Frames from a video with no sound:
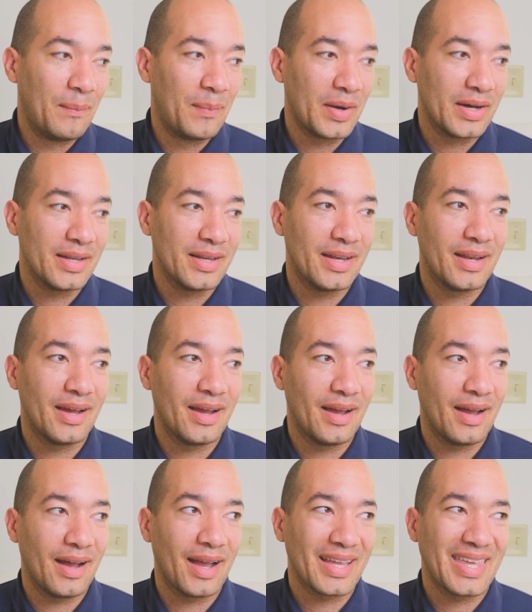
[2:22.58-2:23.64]
but
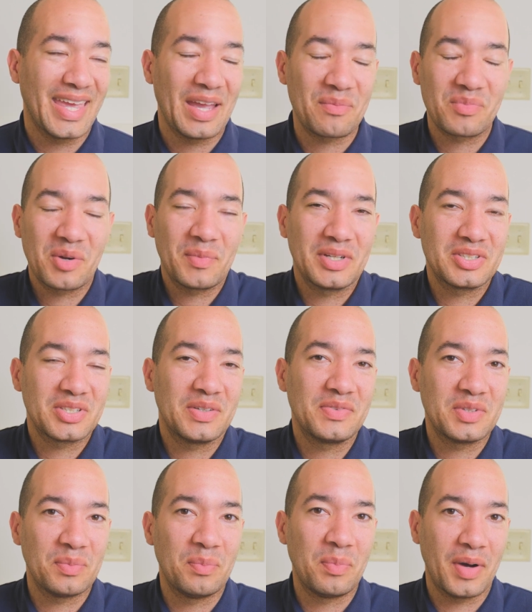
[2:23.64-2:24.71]
I can't bring myself
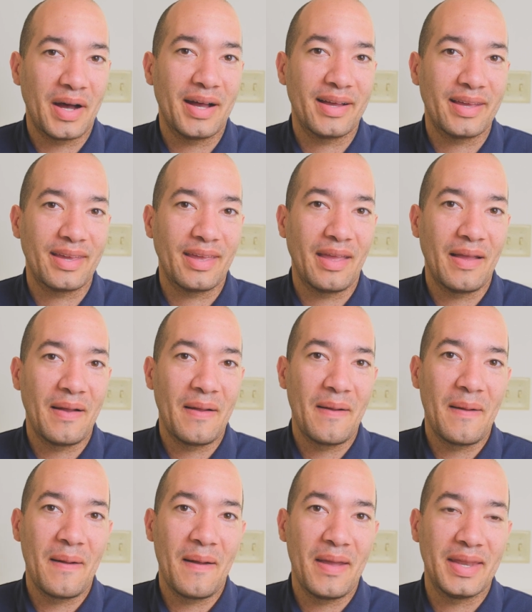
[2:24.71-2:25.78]
to buy
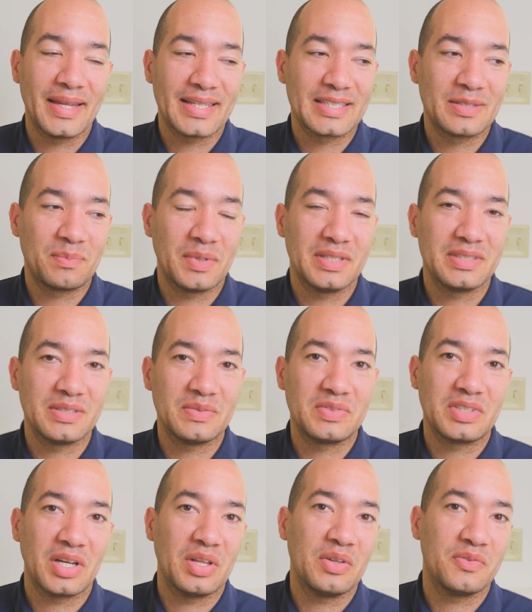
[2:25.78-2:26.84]
an expensive
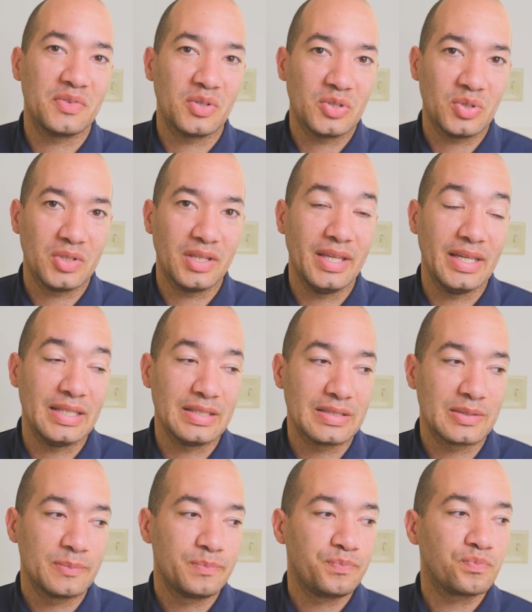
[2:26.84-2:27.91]
telephoto
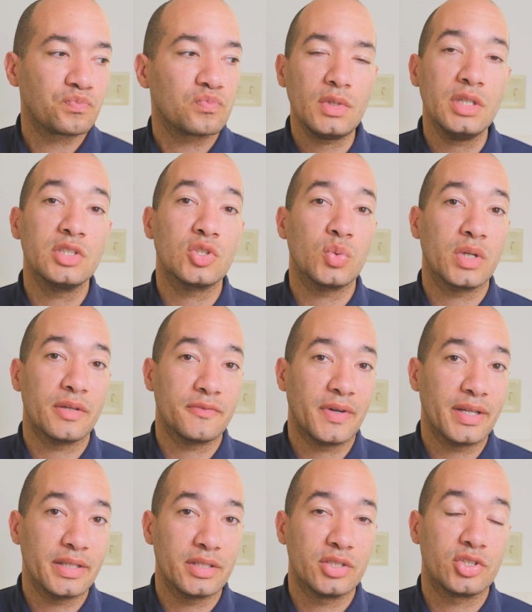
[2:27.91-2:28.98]
lens. And so what I
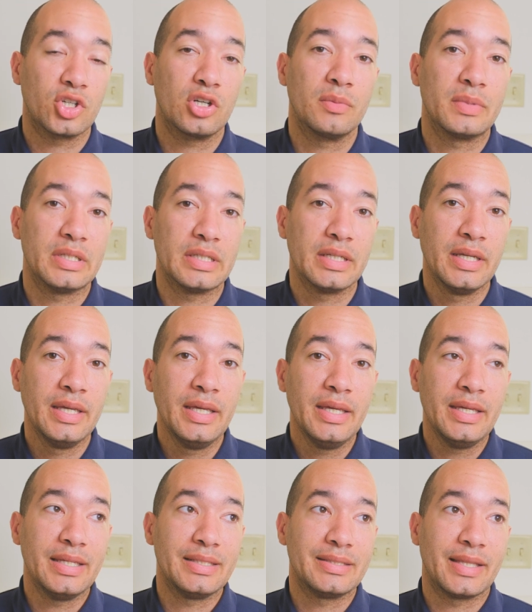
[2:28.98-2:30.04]
finally determined
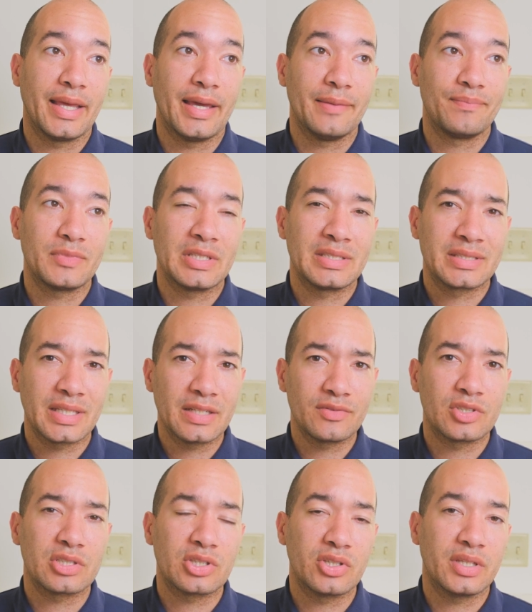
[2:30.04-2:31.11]
is that instead of
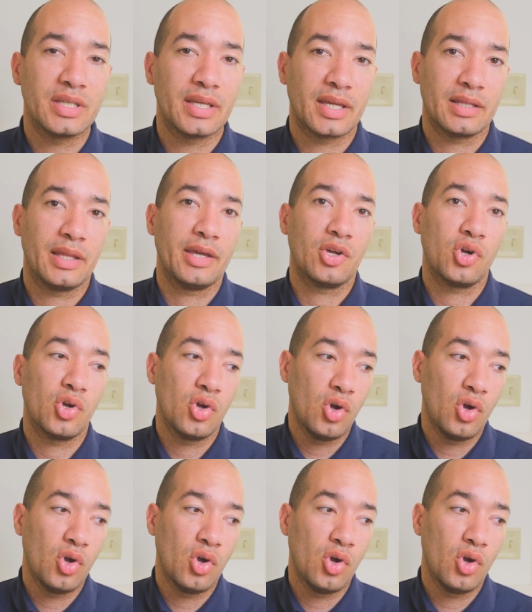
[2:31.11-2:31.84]
just looking at like